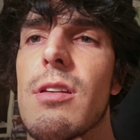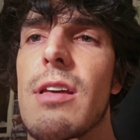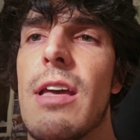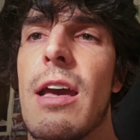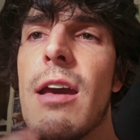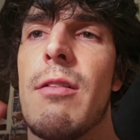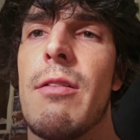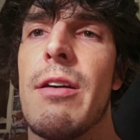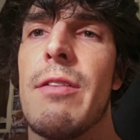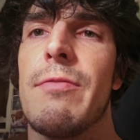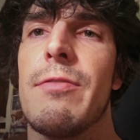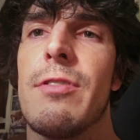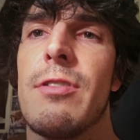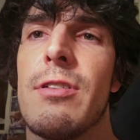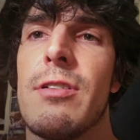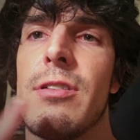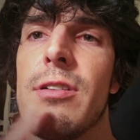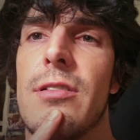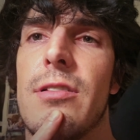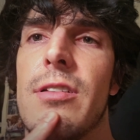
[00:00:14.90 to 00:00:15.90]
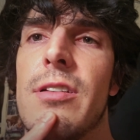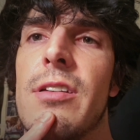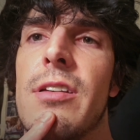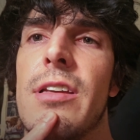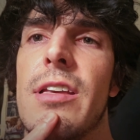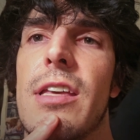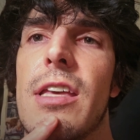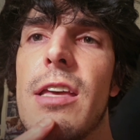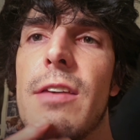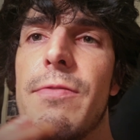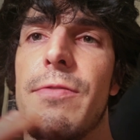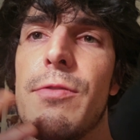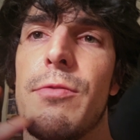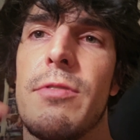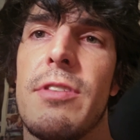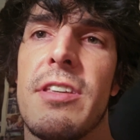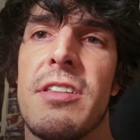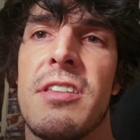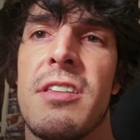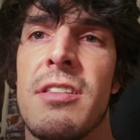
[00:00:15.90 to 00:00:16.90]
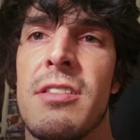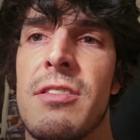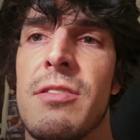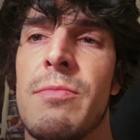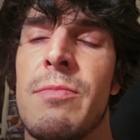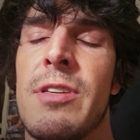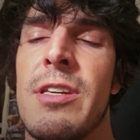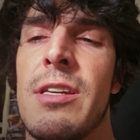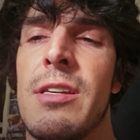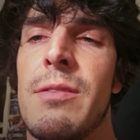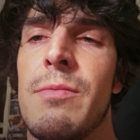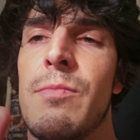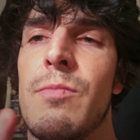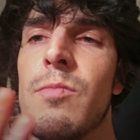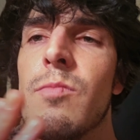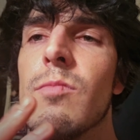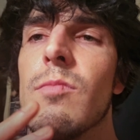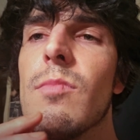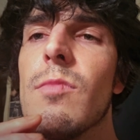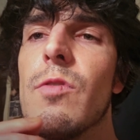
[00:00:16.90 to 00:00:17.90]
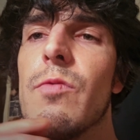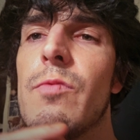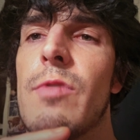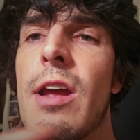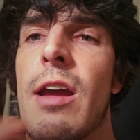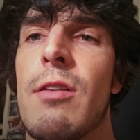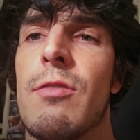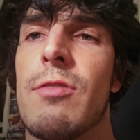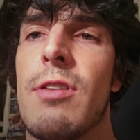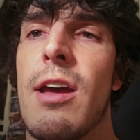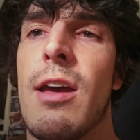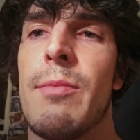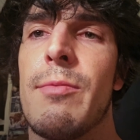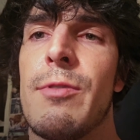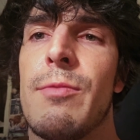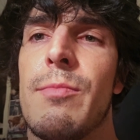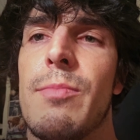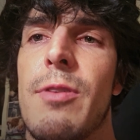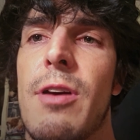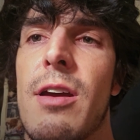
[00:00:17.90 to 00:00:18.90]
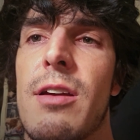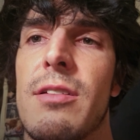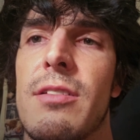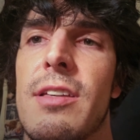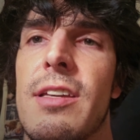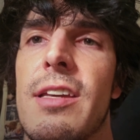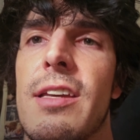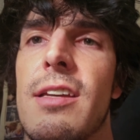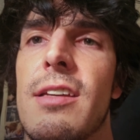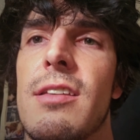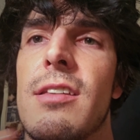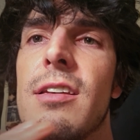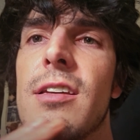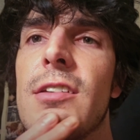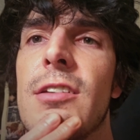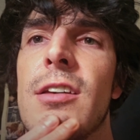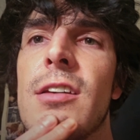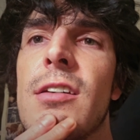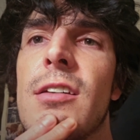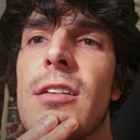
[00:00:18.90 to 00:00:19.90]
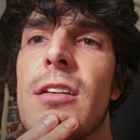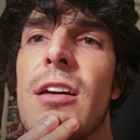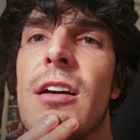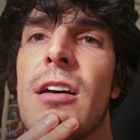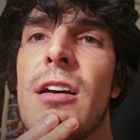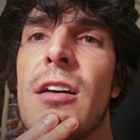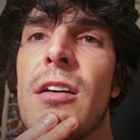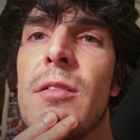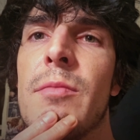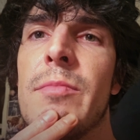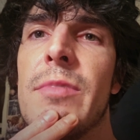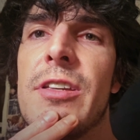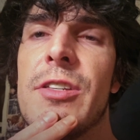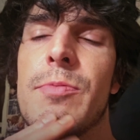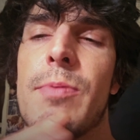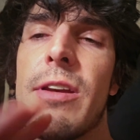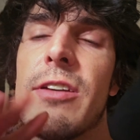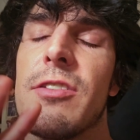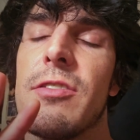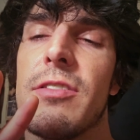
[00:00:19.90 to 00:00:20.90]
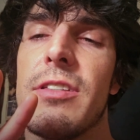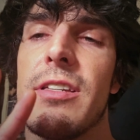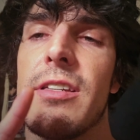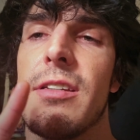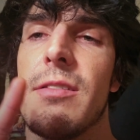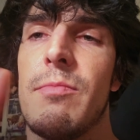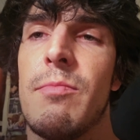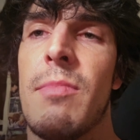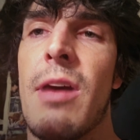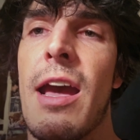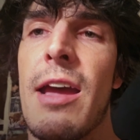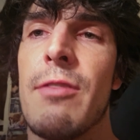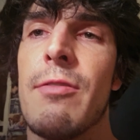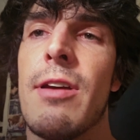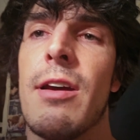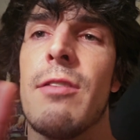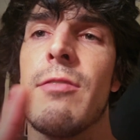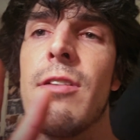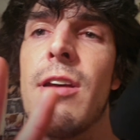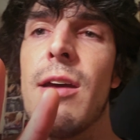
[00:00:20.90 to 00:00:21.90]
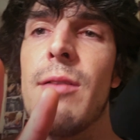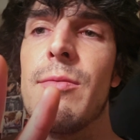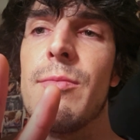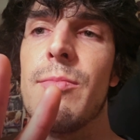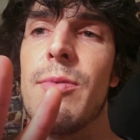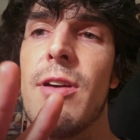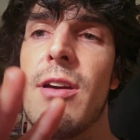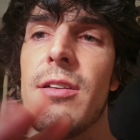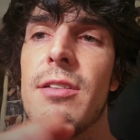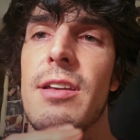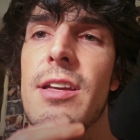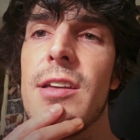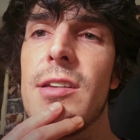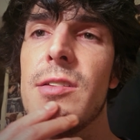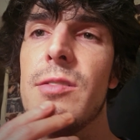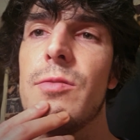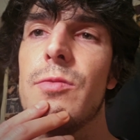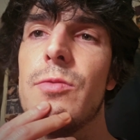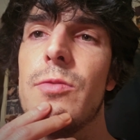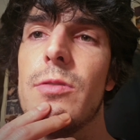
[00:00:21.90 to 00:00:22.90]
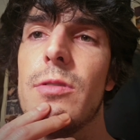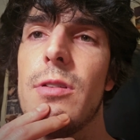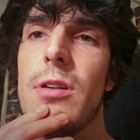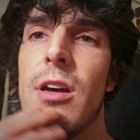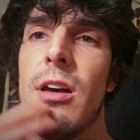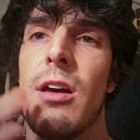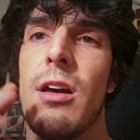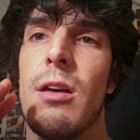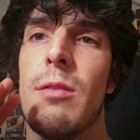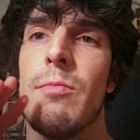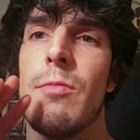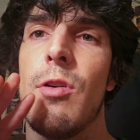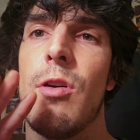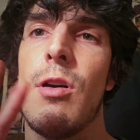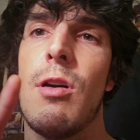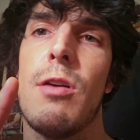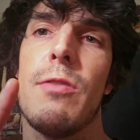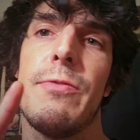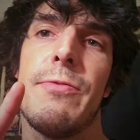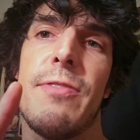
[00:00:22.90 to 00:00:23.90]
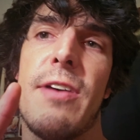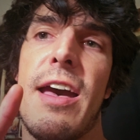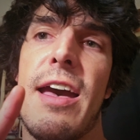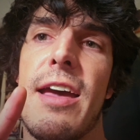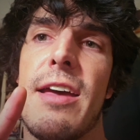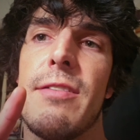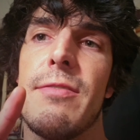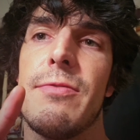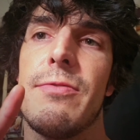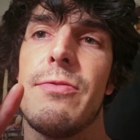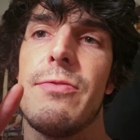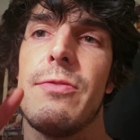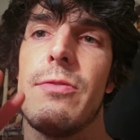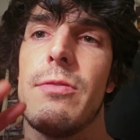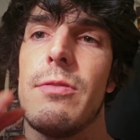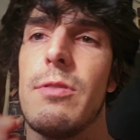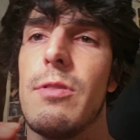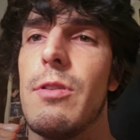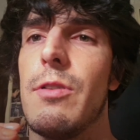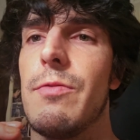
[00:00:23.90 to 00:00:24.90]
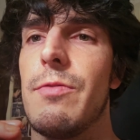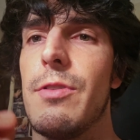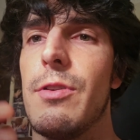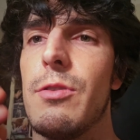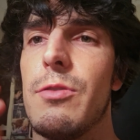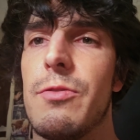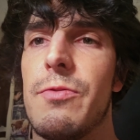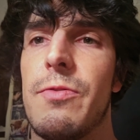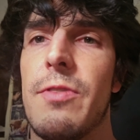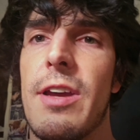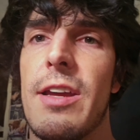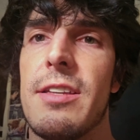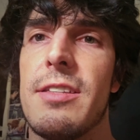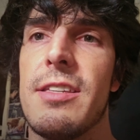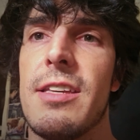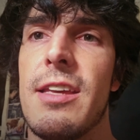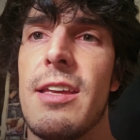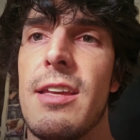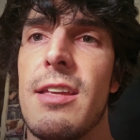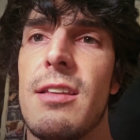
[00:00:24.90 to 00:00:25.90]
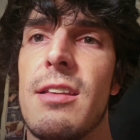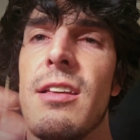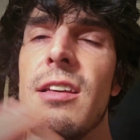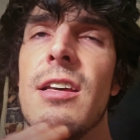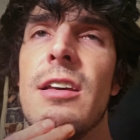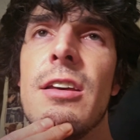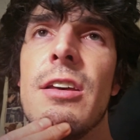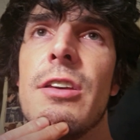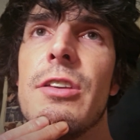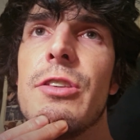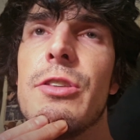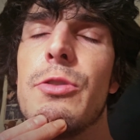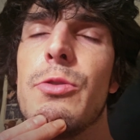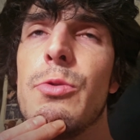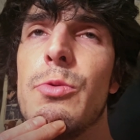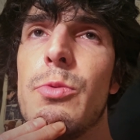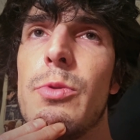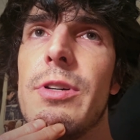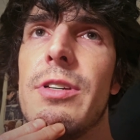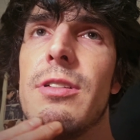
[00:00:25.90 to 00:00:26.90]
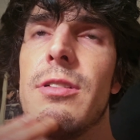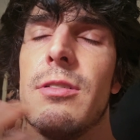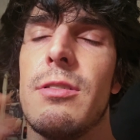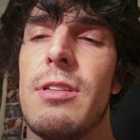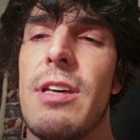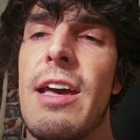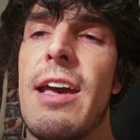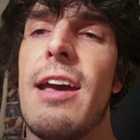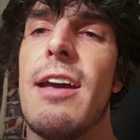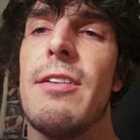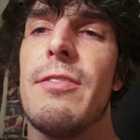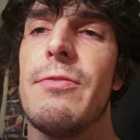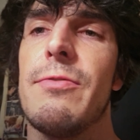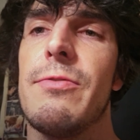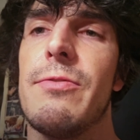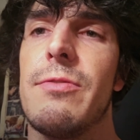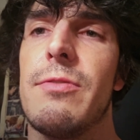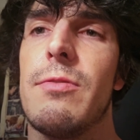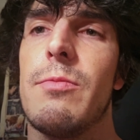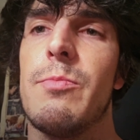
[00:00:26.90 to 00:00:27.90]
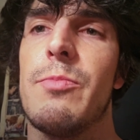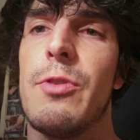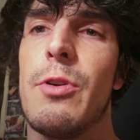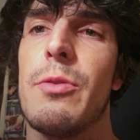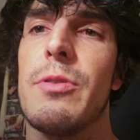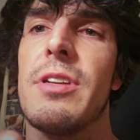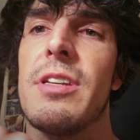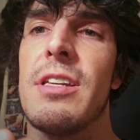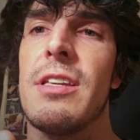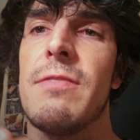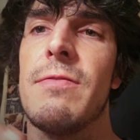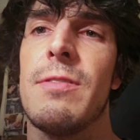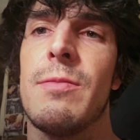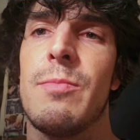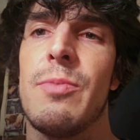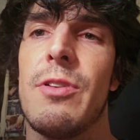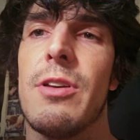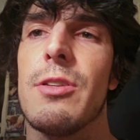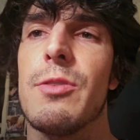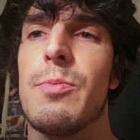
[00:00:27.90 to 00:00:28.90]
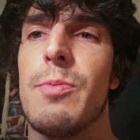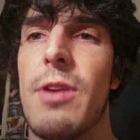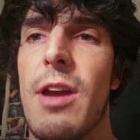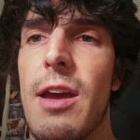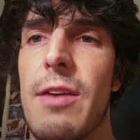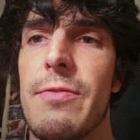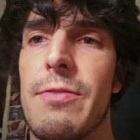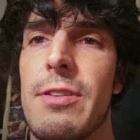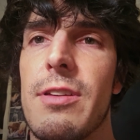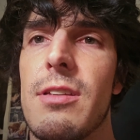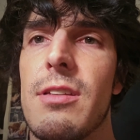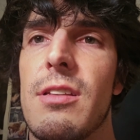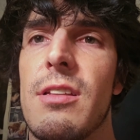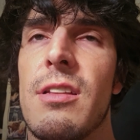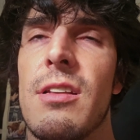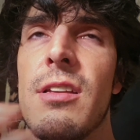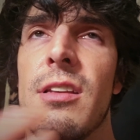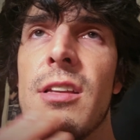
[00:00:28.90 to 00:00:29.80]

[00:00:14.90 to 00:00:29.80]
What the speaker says: However, if you listen to me, round robin parlayed, especially my round robin parlay, all 5 of those fights hit, you will have broken even plus profit.